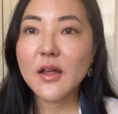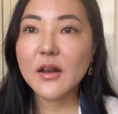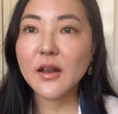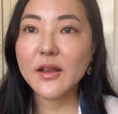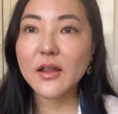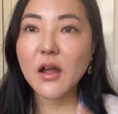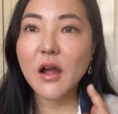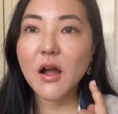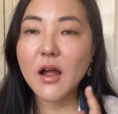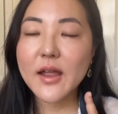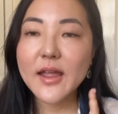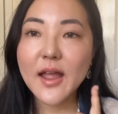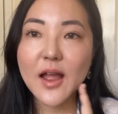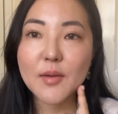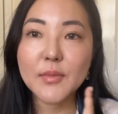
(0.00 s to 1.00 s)
Like,
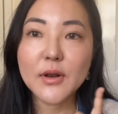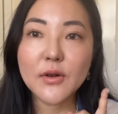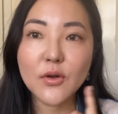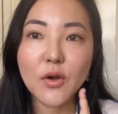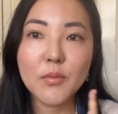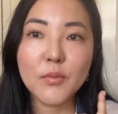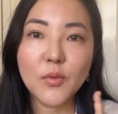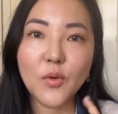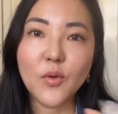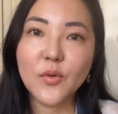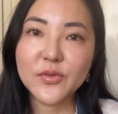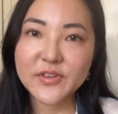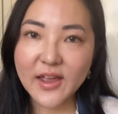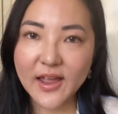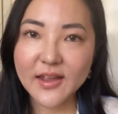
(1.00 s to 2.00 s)
I am a lot more
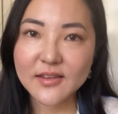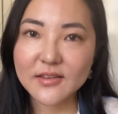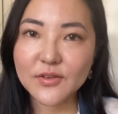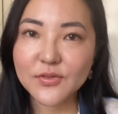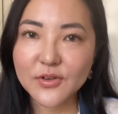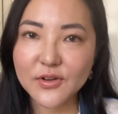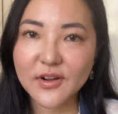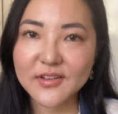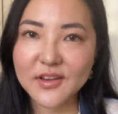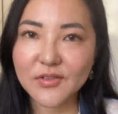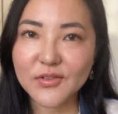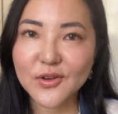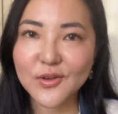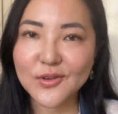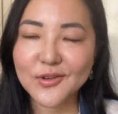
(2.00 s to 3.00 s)
tanned, if you guys
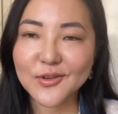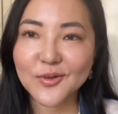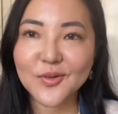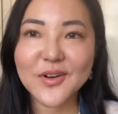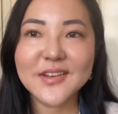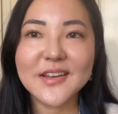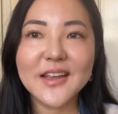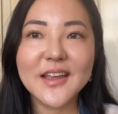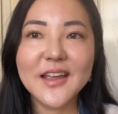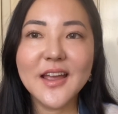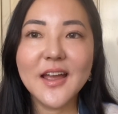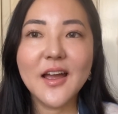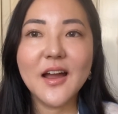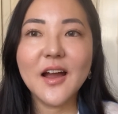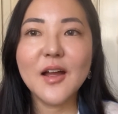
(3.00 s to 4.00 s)
haven't noticed already.
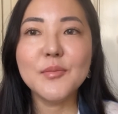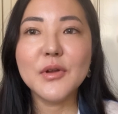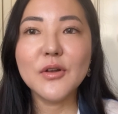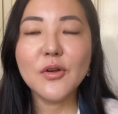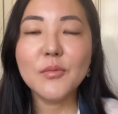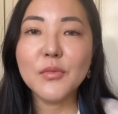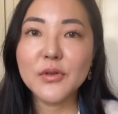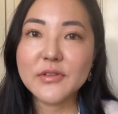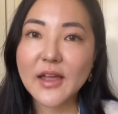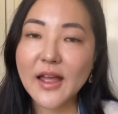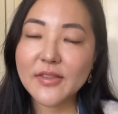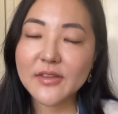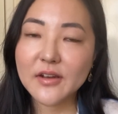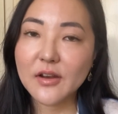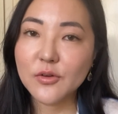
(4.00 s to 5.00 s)
I'm a lot more
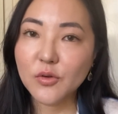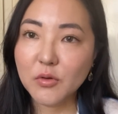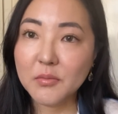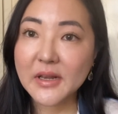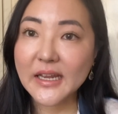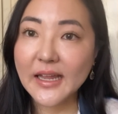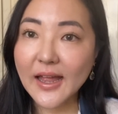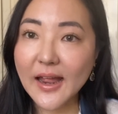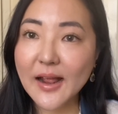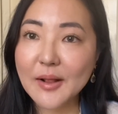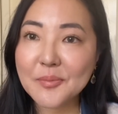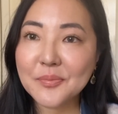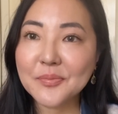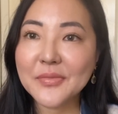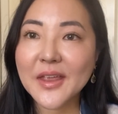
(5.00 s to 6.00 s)
tanned than I normally
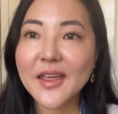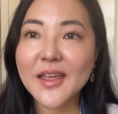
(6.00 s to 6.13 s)
am.